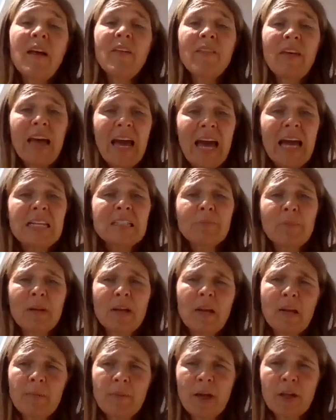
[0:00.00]
There has been
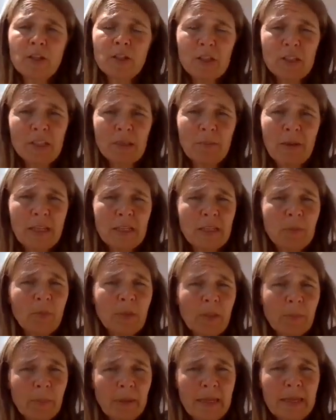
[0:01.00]
an emergency meeting
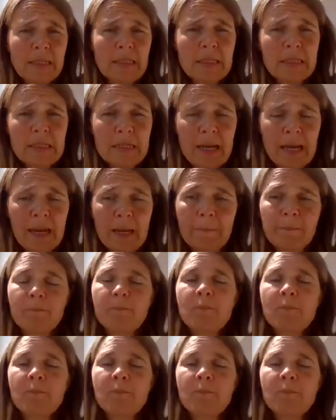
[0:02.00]
with the police today.